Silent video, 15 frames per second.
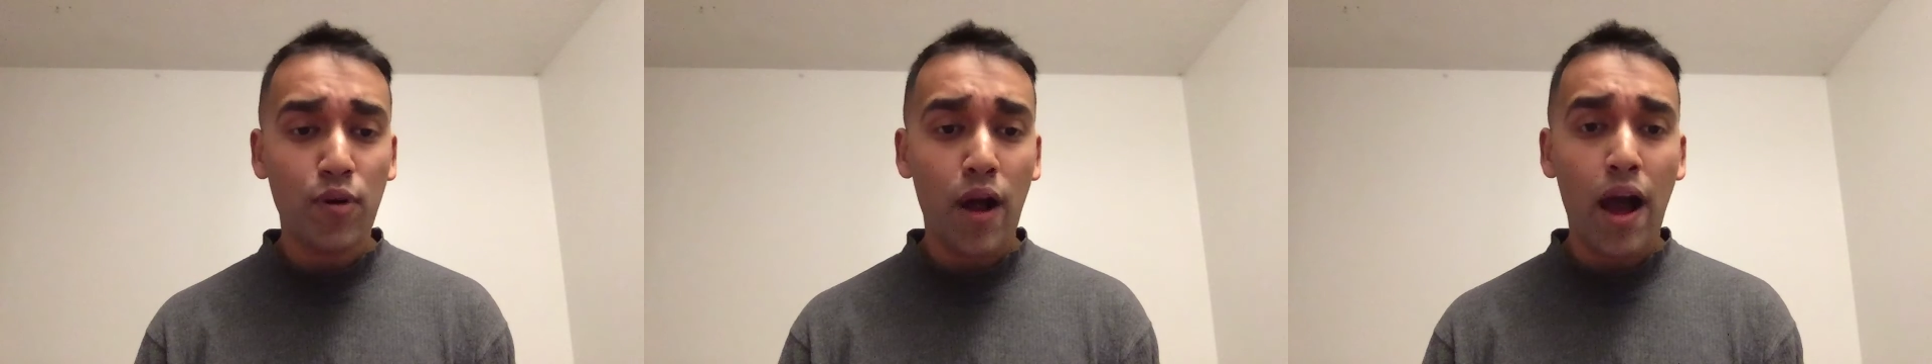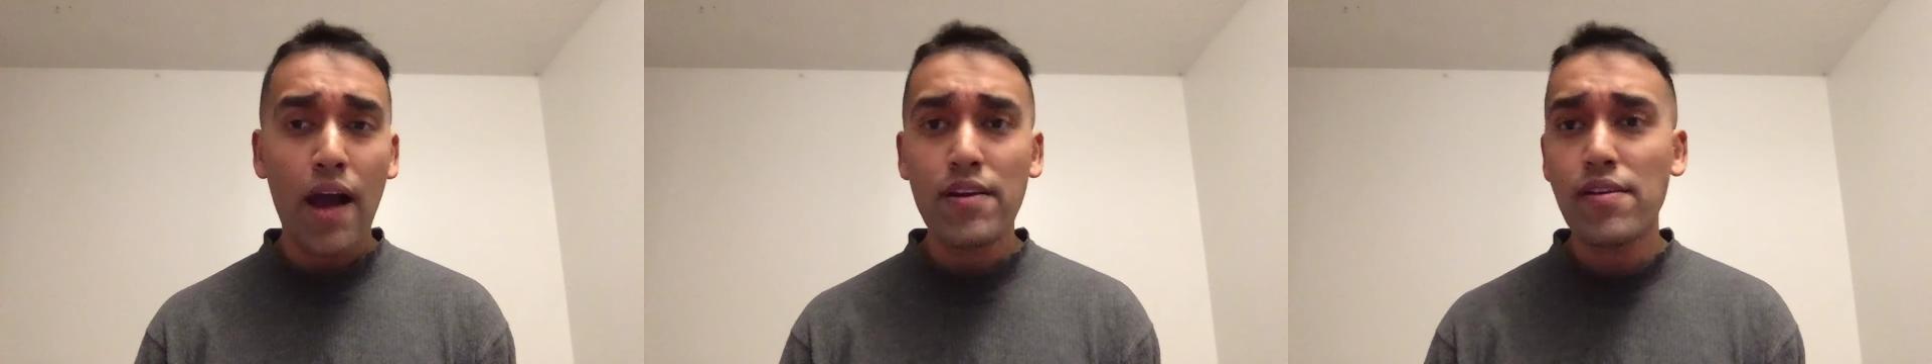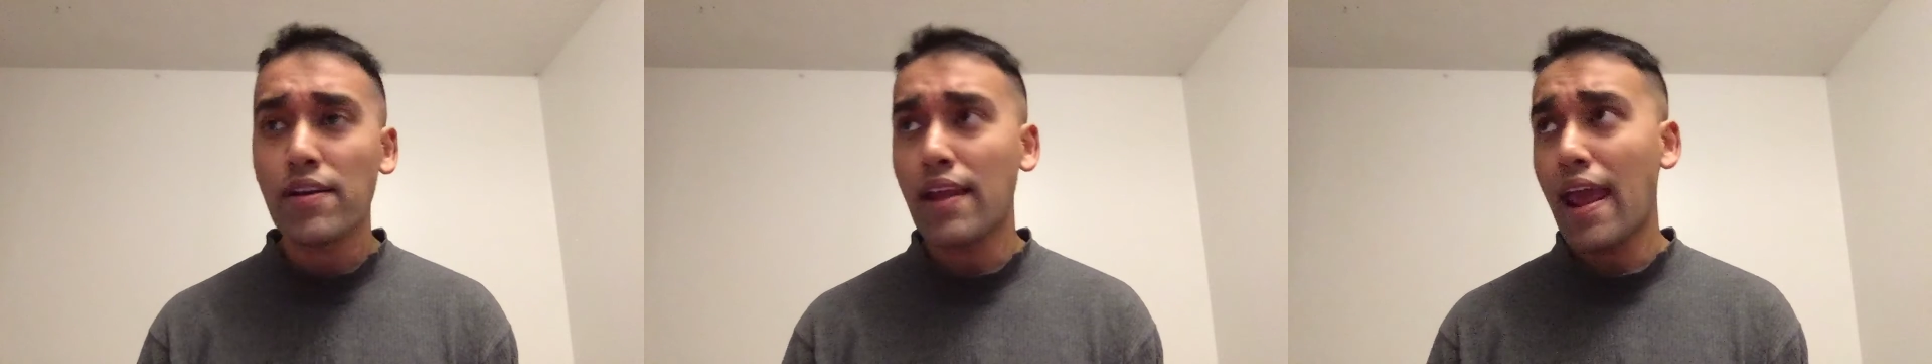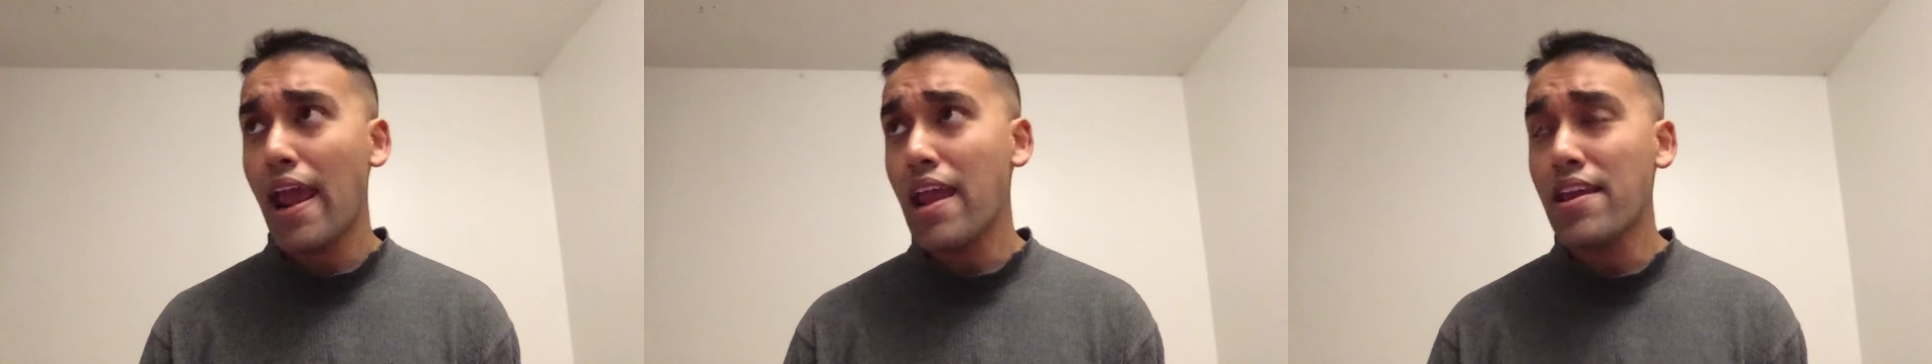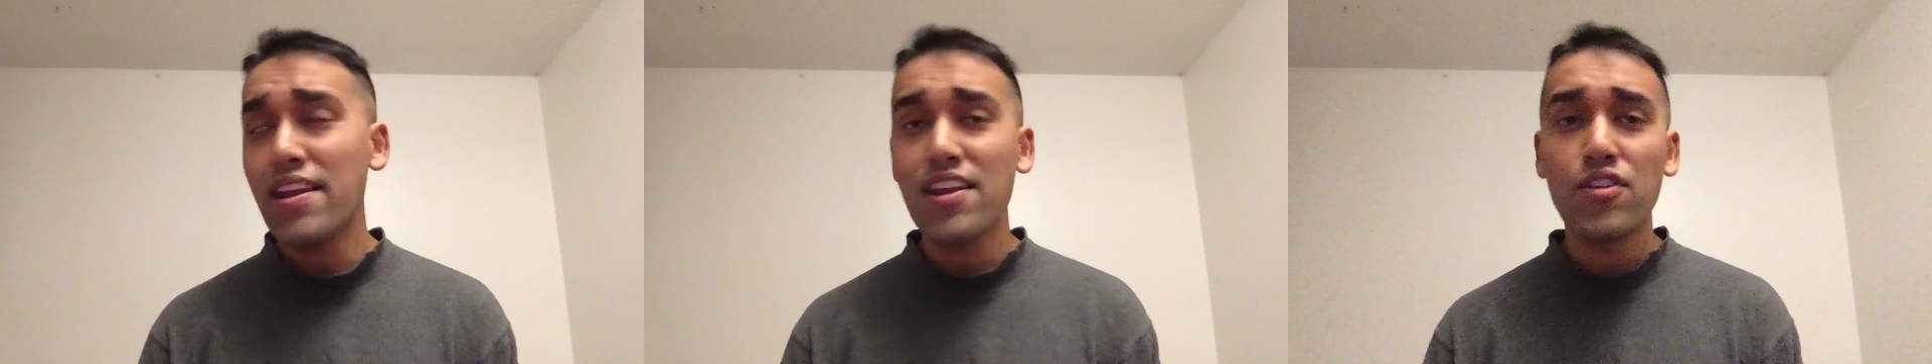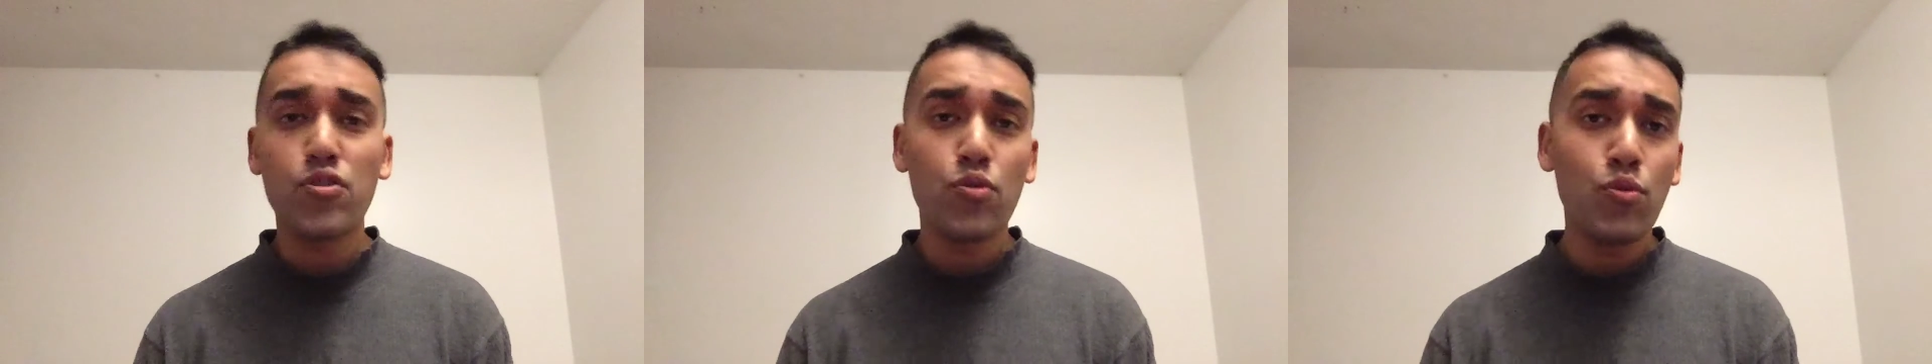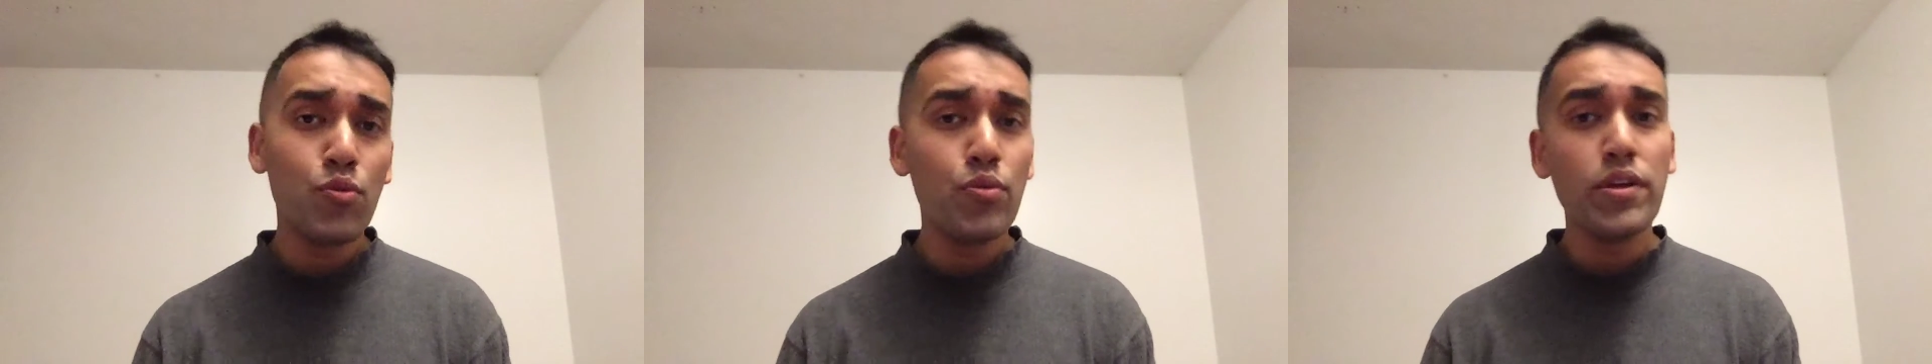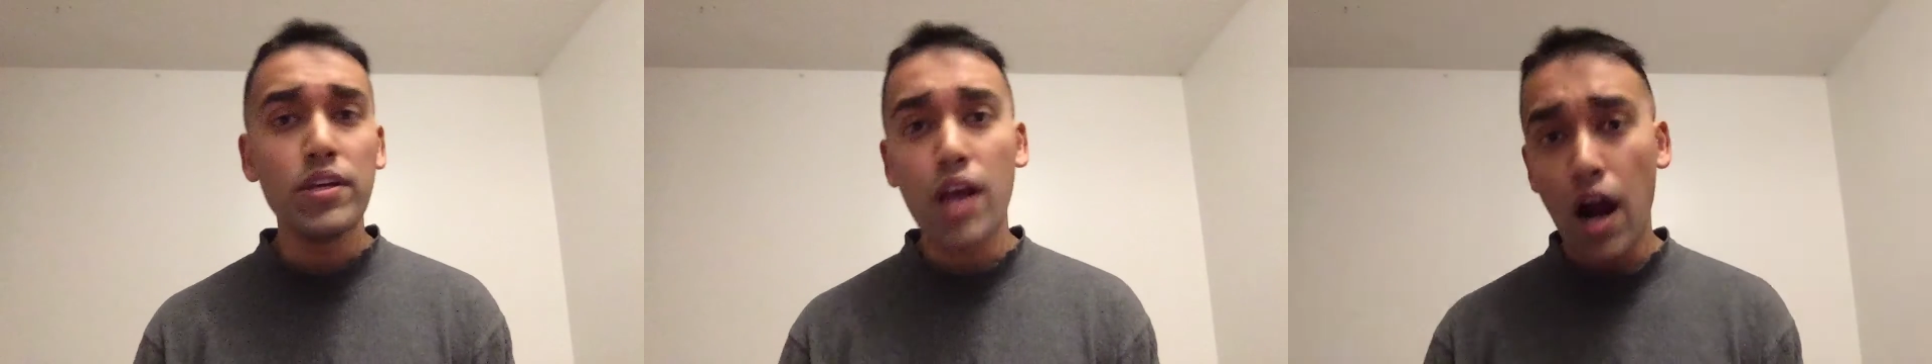182
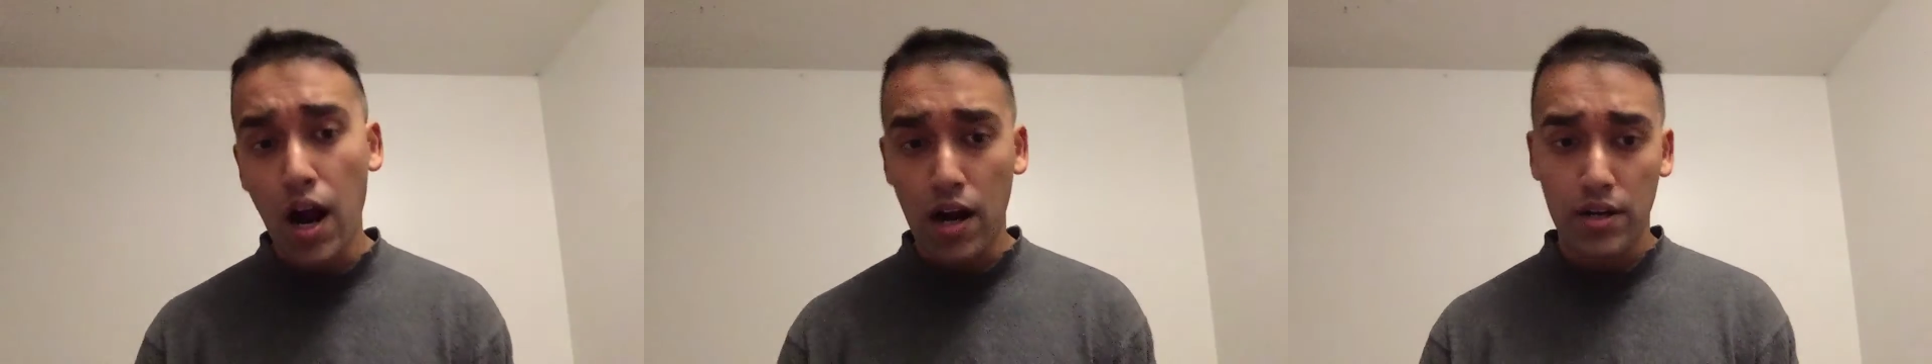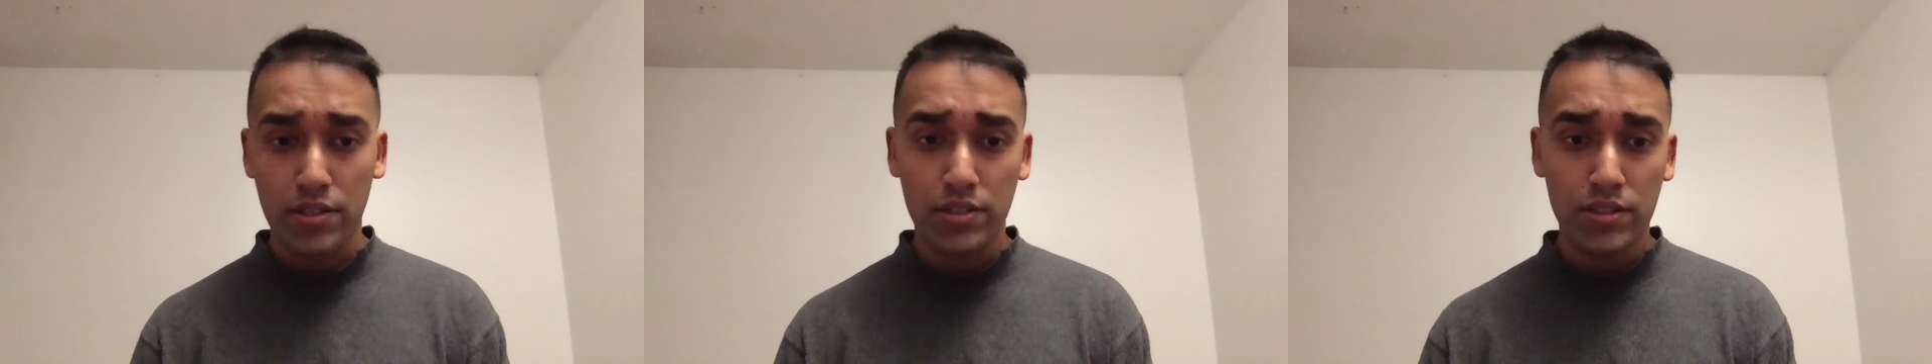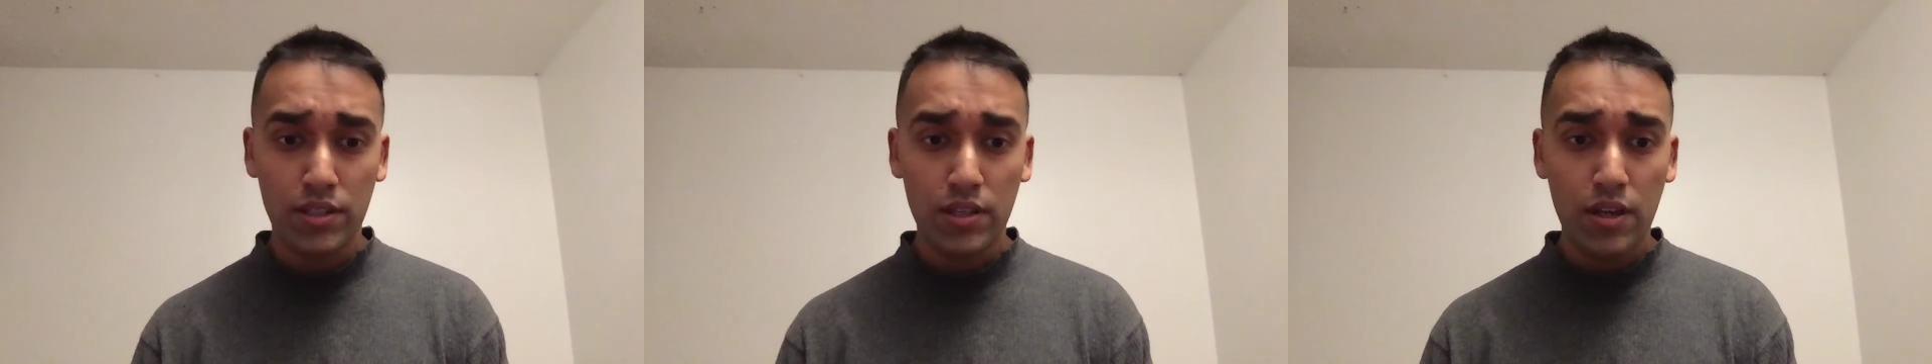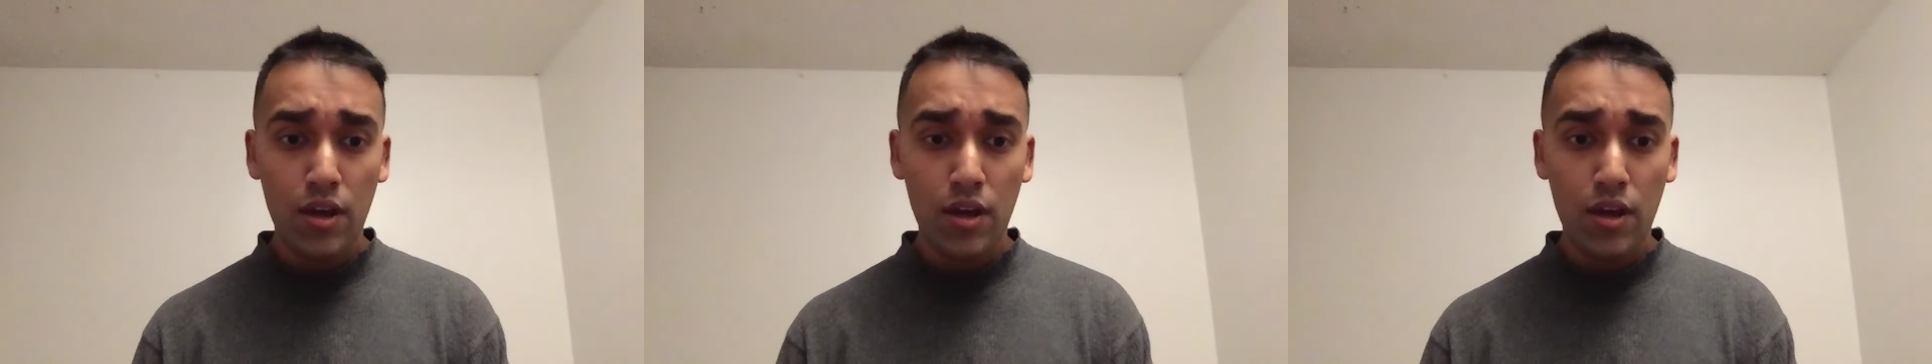yards.